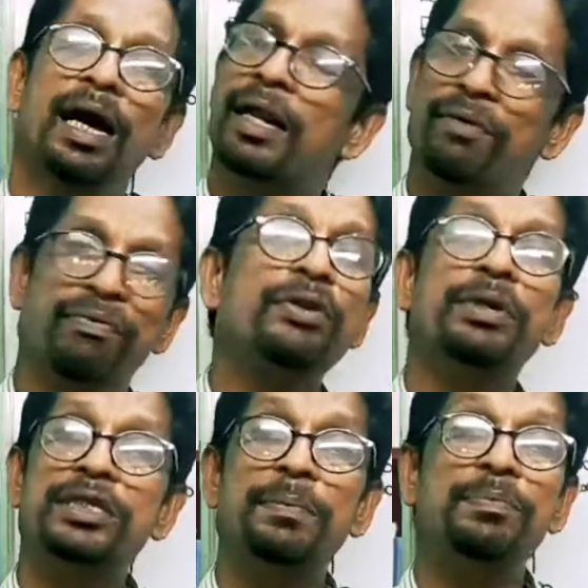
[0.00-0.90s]
revenue
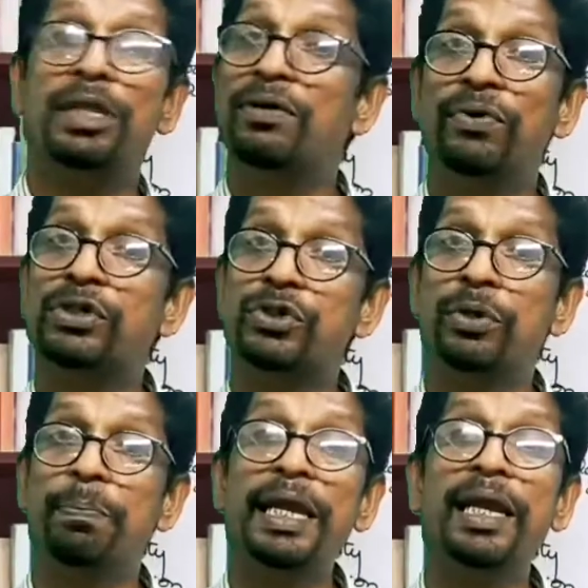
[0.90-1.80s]
receipt. Therefore, it
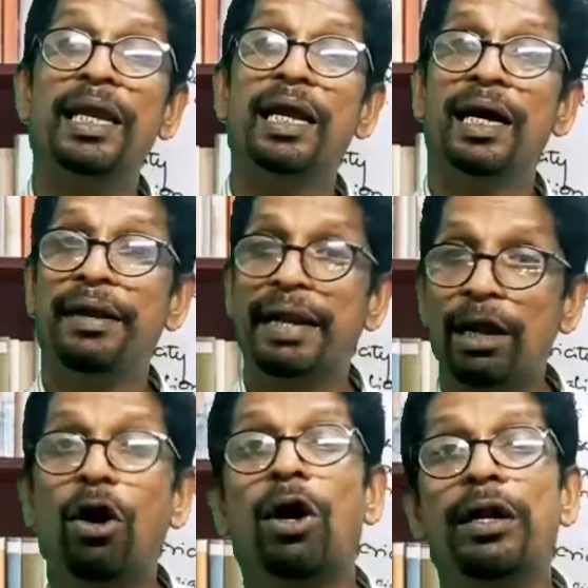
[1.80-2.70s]
should be
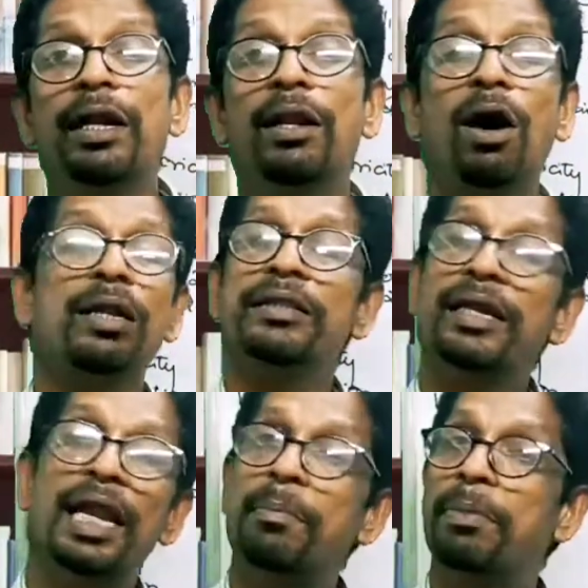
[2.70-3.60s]
recorded on the
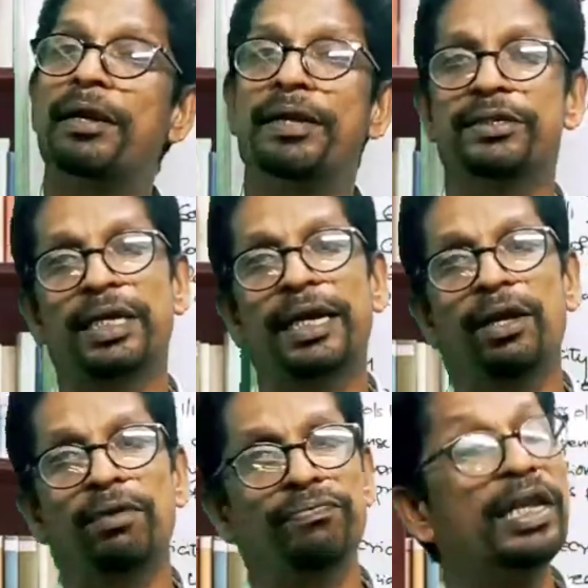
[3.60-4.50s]
liability side
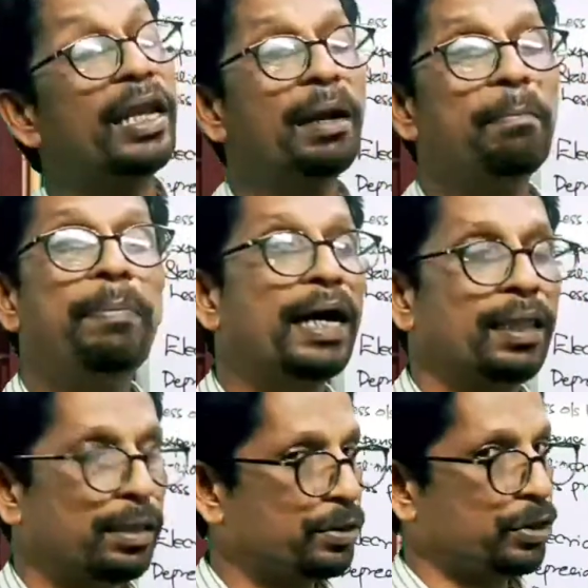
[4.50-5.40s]
of the
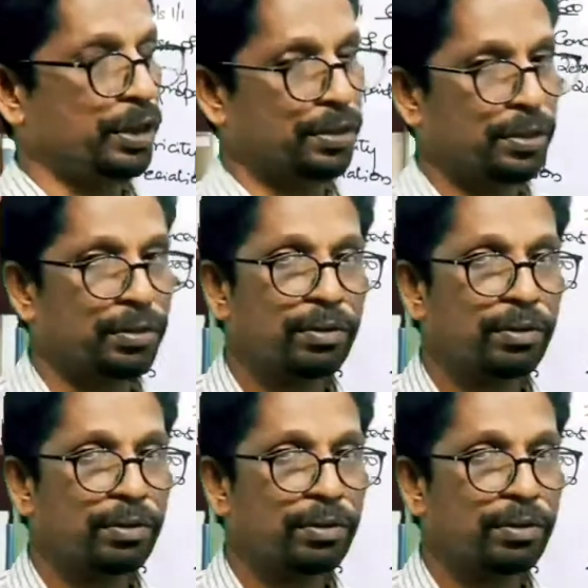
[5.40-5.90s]
balance sheet.